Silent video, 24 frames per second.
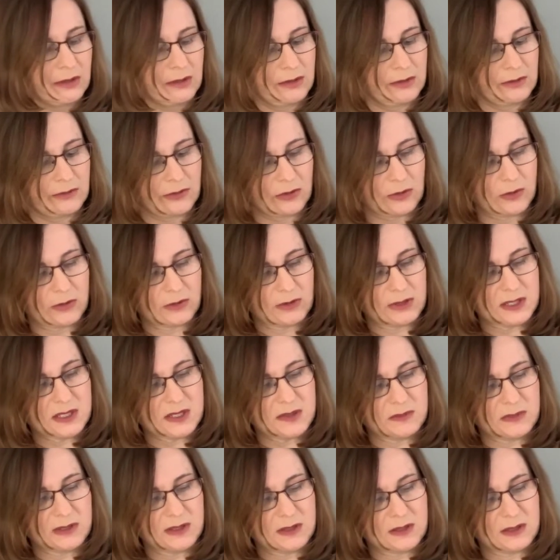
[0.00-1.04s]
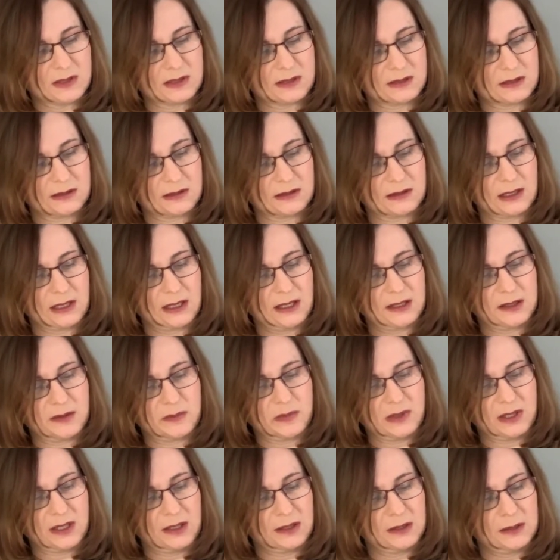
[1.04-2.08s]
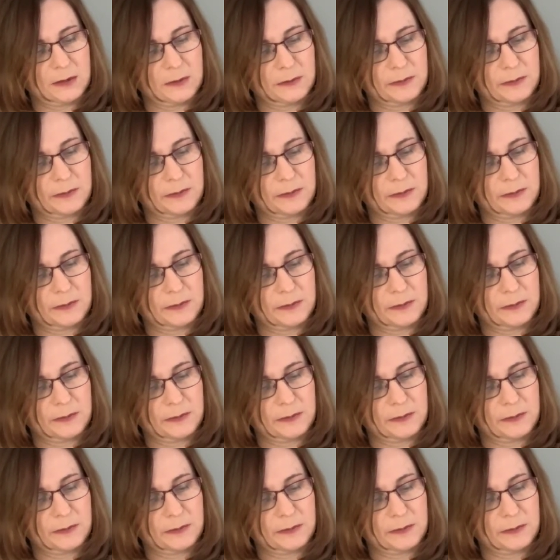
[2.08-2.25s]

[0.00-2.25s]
for Christmas and handmade.